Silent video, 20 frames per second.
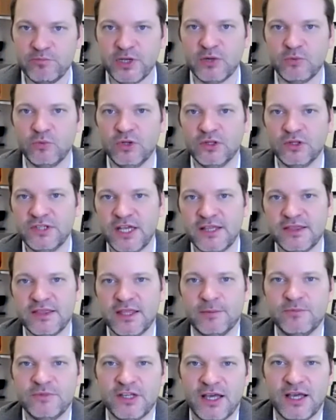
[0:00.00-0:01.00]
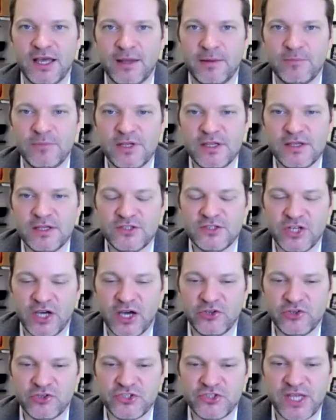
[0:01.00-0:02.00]
but it will take them time to
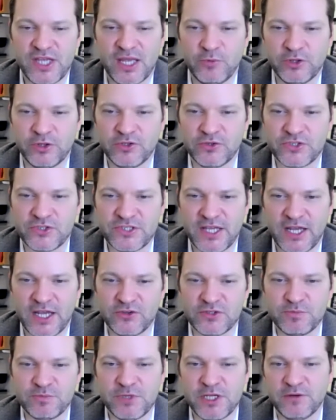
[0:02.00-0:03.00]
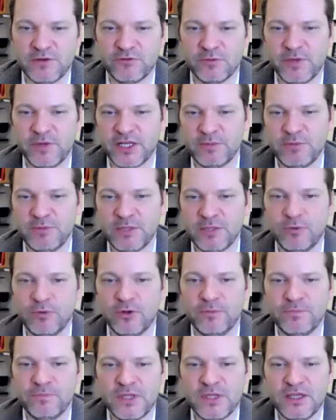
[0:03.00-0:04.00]
understand what those sounds mean for many
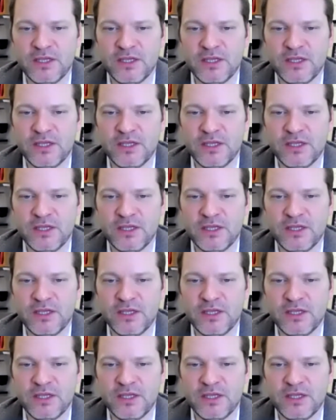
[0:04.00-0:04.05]
people.